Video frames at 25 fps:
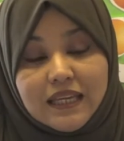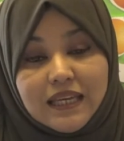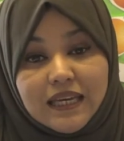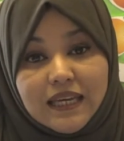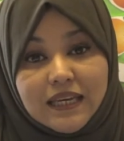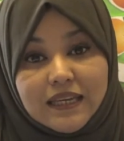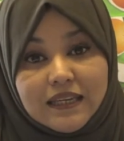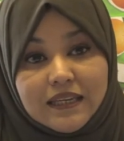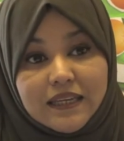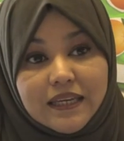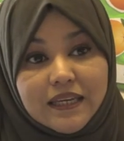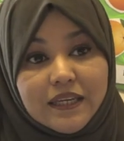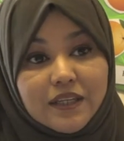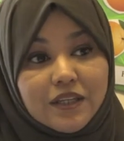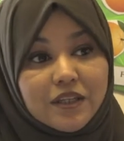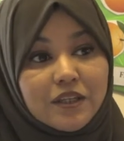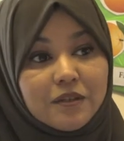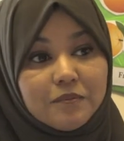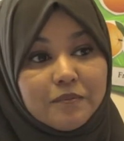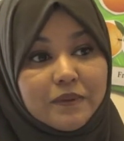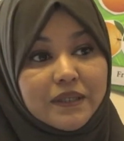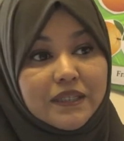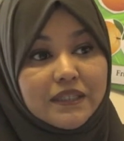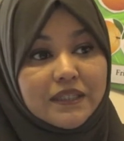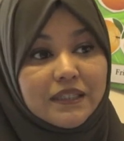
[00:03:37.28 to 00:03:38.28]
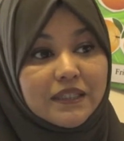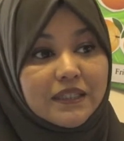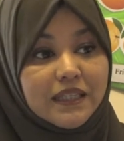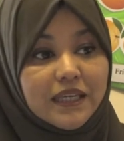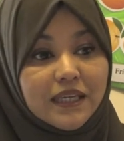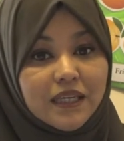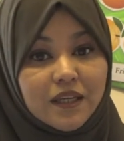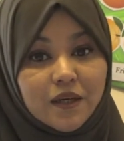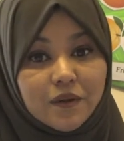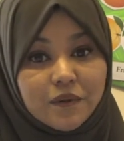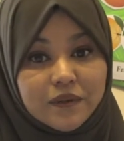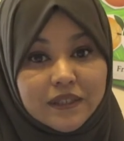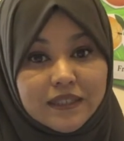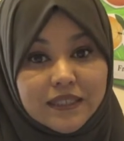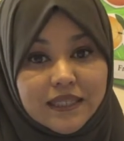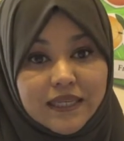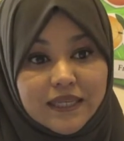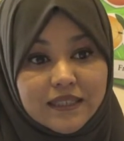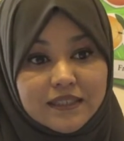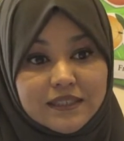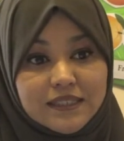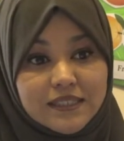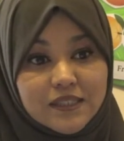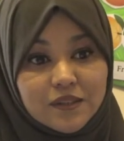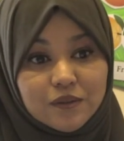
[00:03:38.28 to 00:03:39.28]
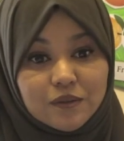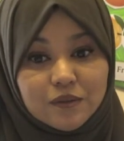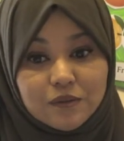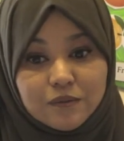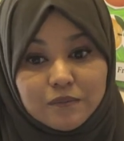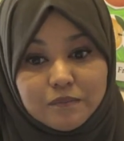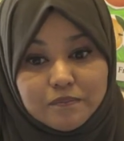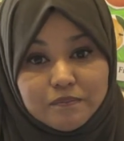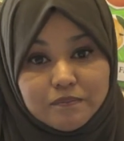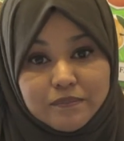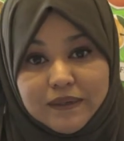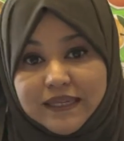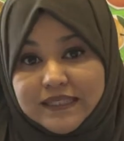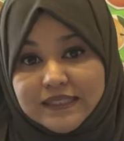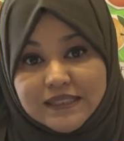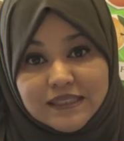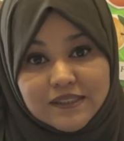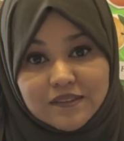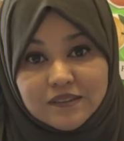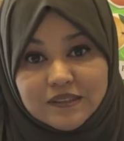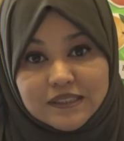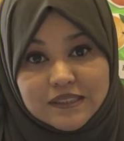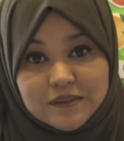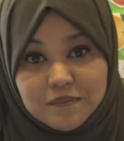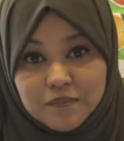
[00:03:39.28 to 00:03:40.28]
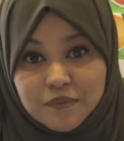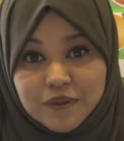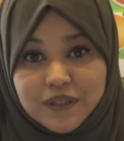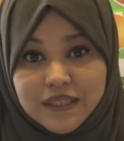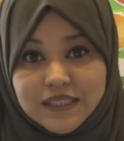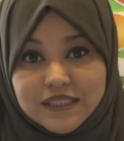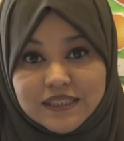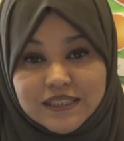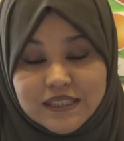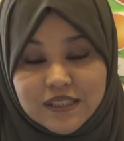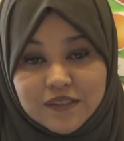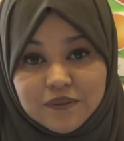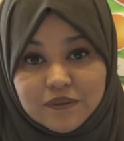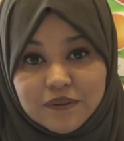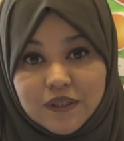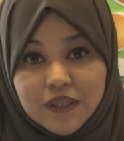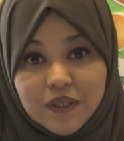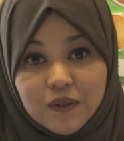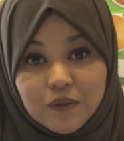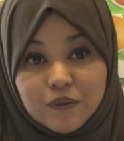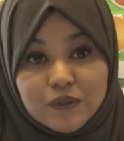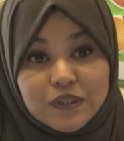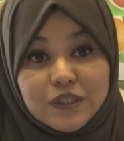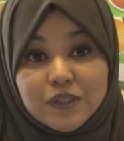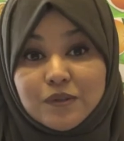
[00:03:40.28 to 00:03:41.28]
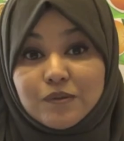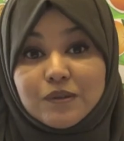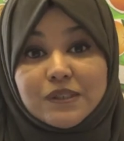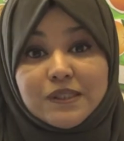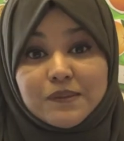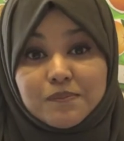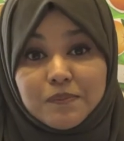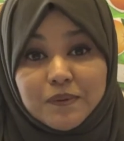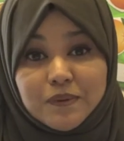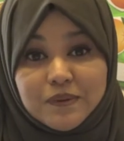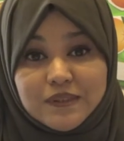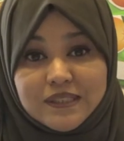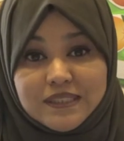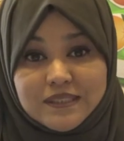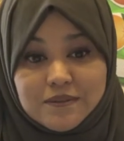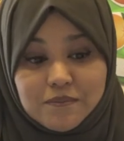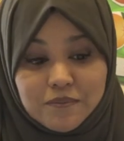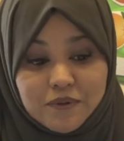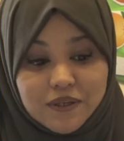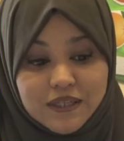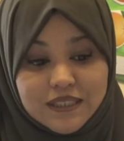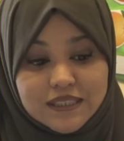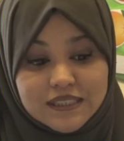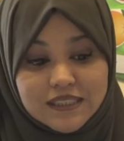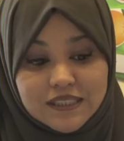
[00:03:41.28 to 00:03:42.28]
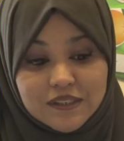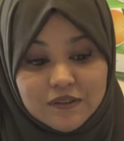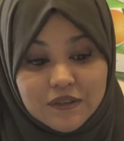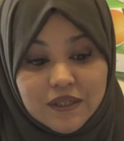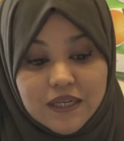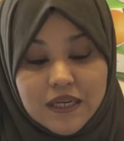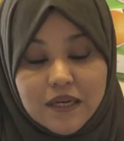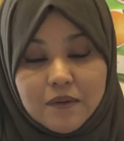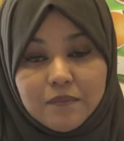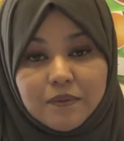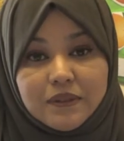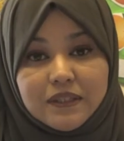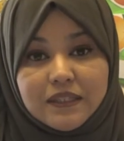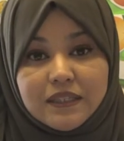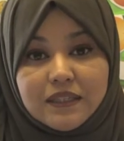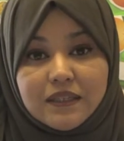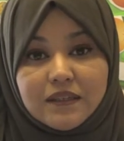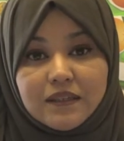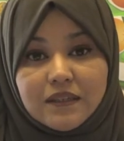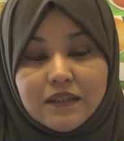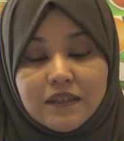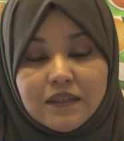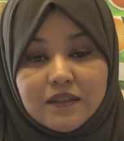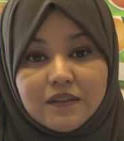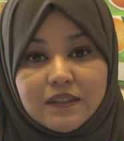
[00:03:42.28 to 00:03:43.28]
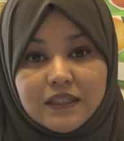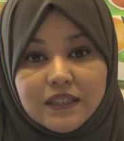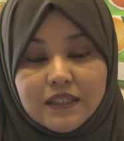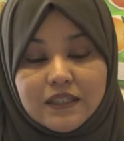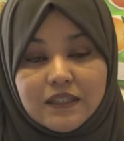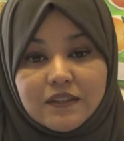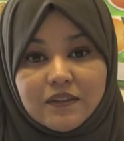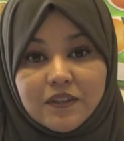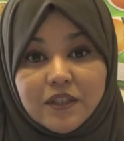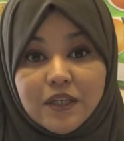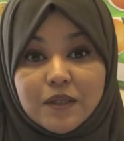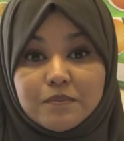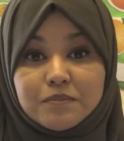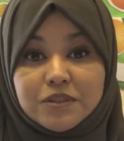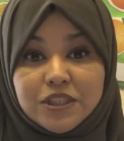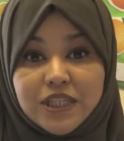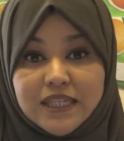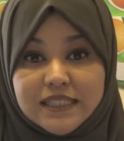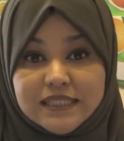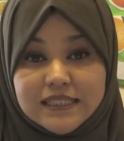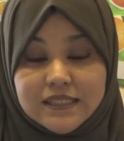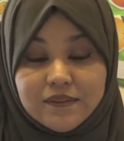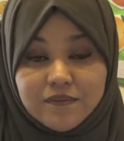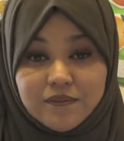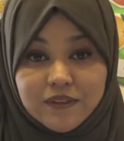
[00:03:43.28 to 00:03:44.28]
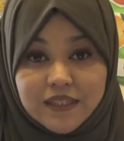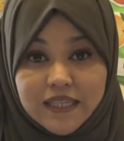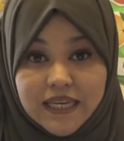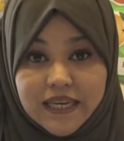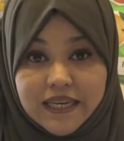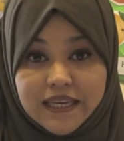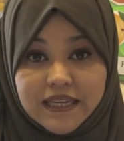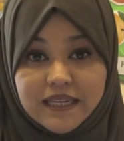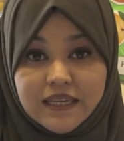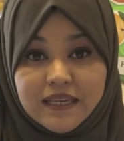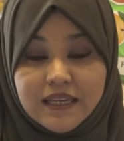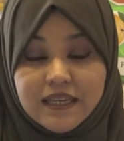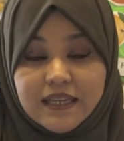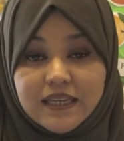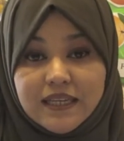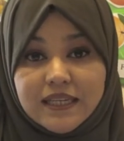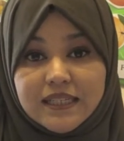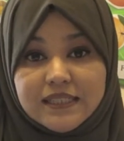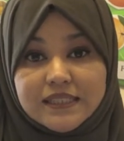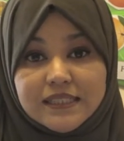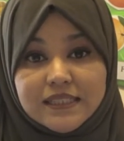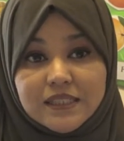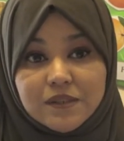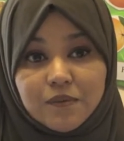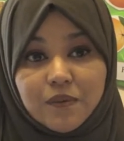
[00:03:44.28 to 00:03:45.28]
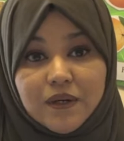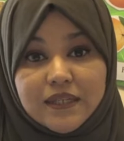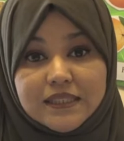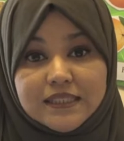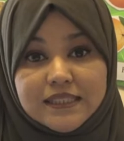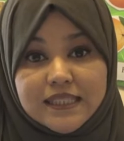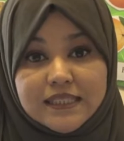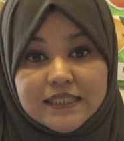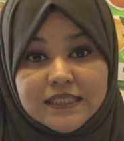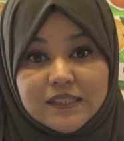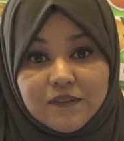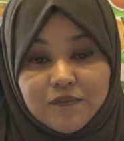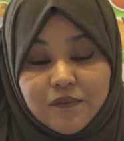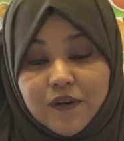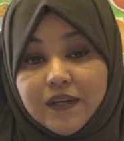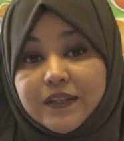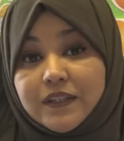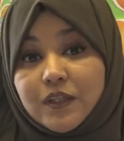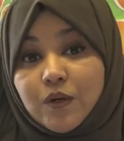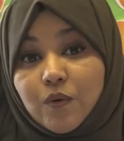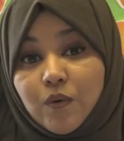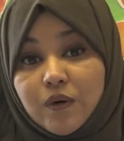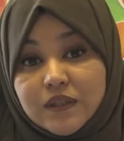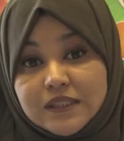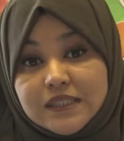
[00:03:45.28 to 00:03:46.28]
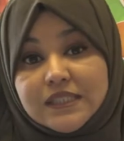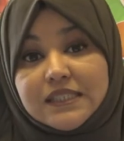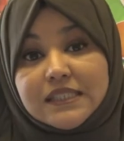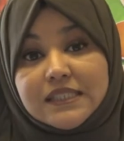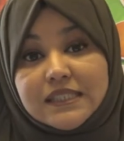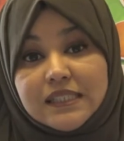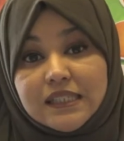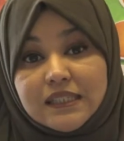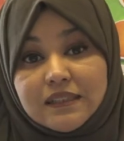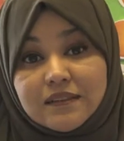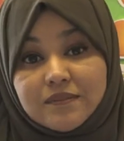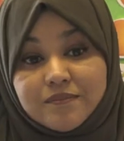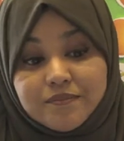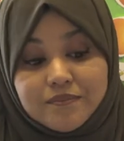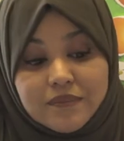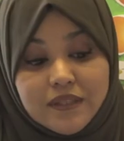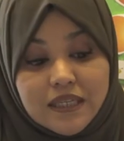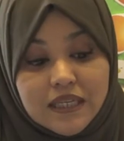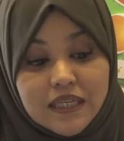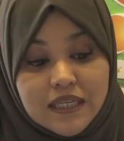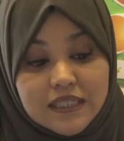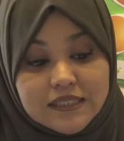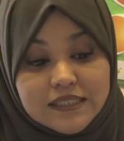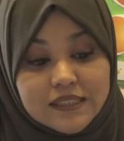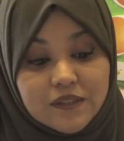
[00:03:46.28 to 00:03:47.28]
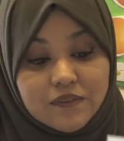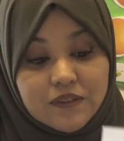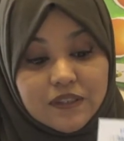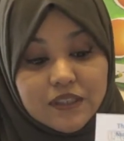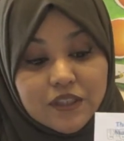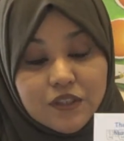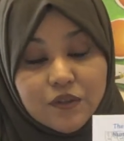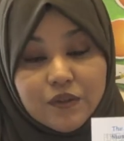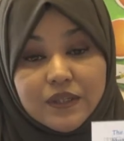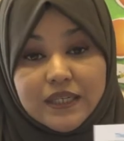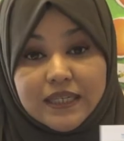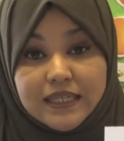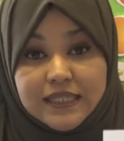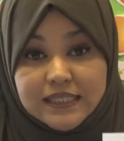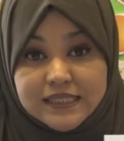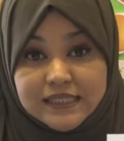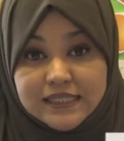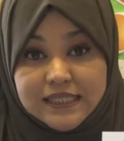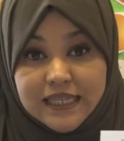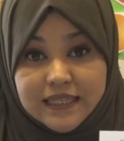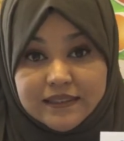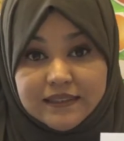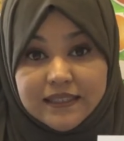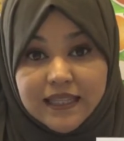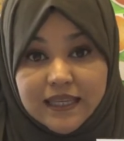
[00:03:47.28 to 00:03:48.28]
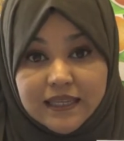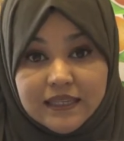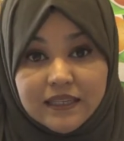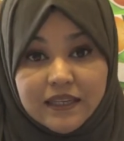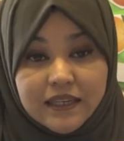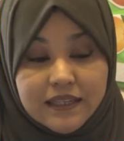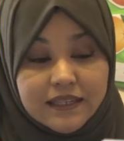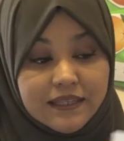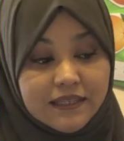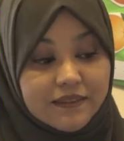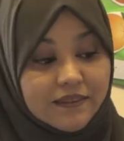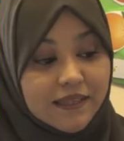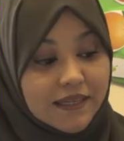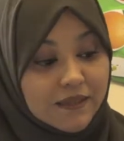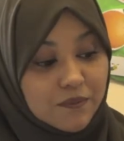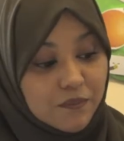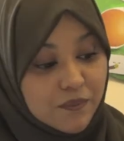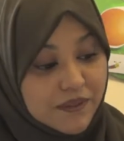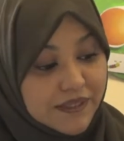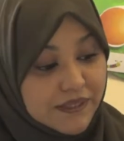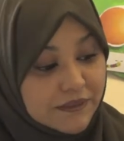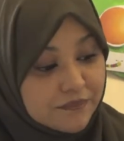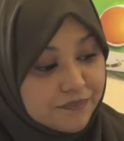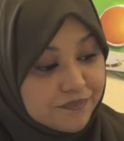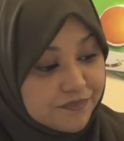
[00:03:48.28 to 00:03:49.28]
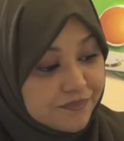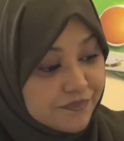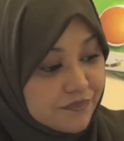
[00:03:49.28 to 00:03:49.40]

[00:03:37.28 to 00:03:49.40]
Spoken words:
It could be that they go and get 2 pencils and bring it to you, or 2 spoons and bring it to you. But the objective there is to identify the quantity, so that you can extend that learning that way.